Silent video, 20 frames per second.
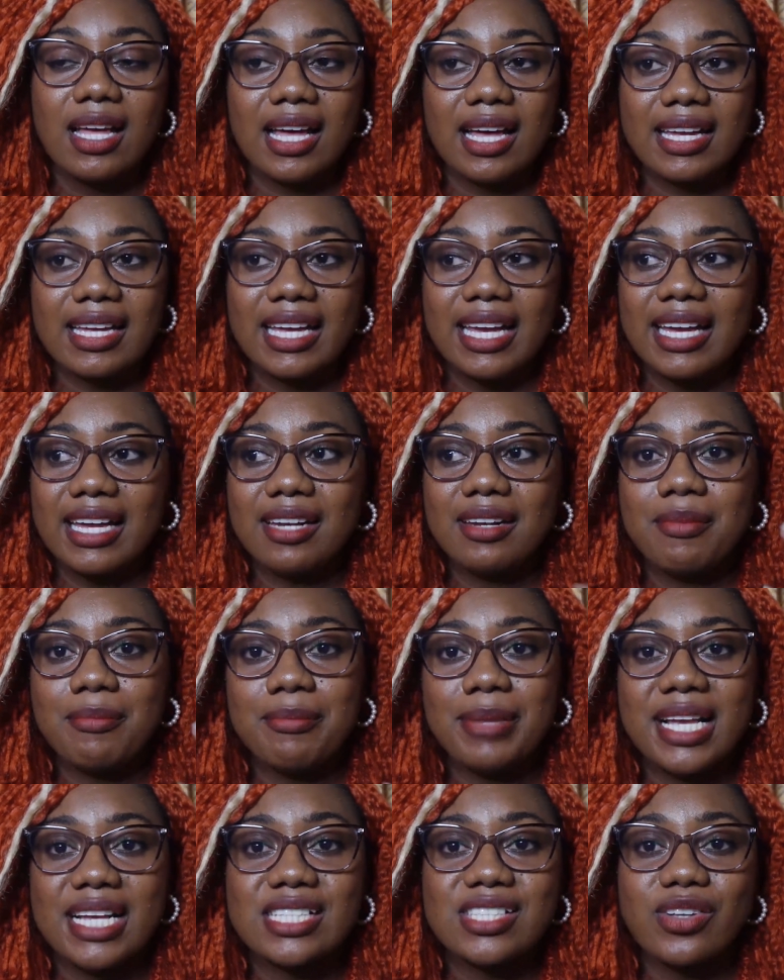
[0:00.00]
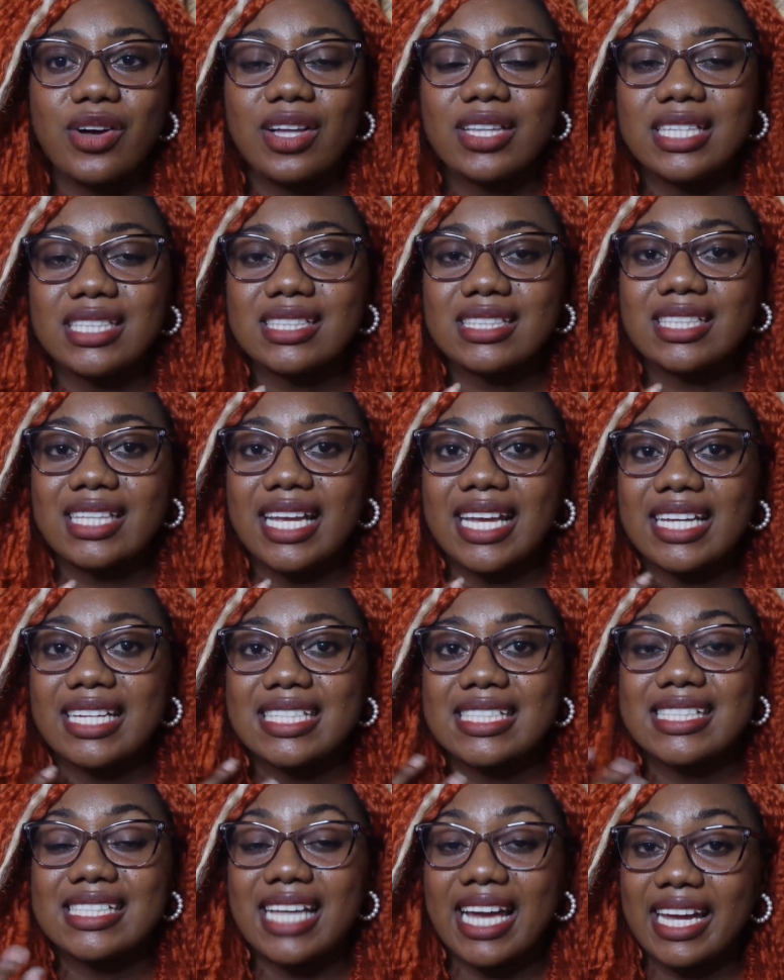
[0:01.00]
Again, based on the
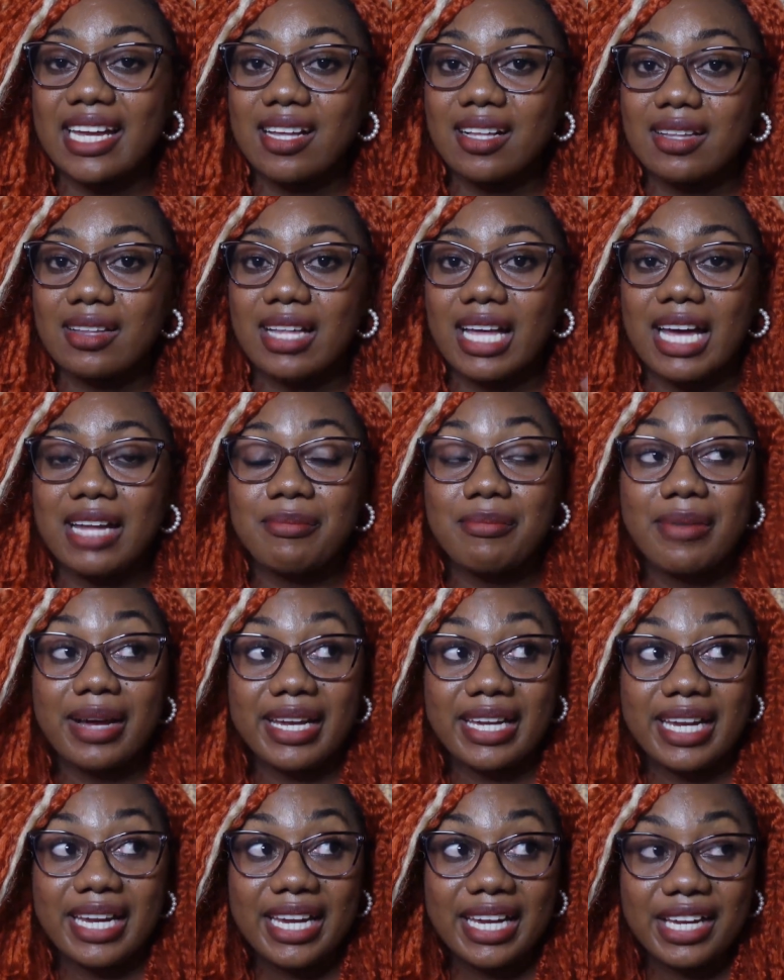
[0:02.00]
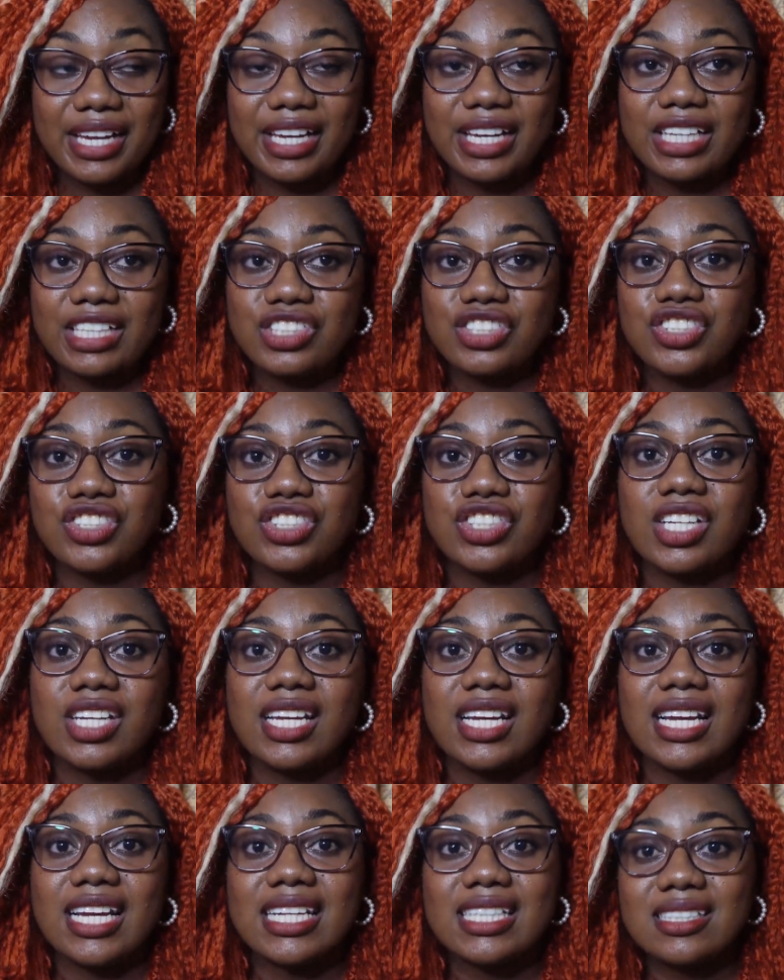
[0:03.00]
skin cycle and my age,
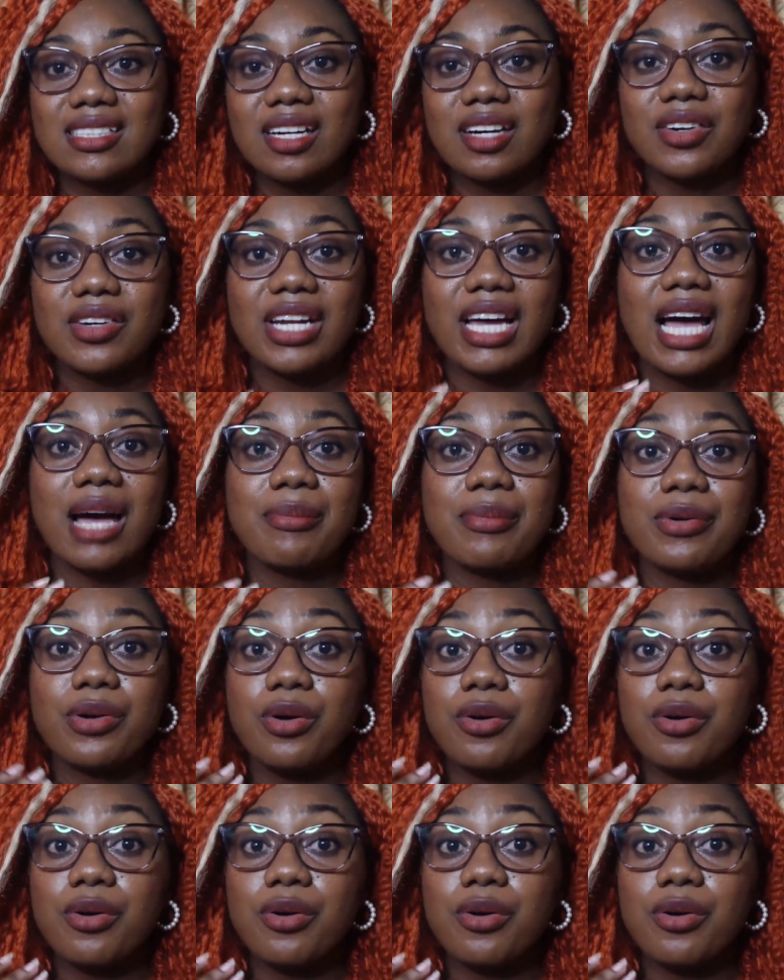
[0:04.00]
it's not going to happen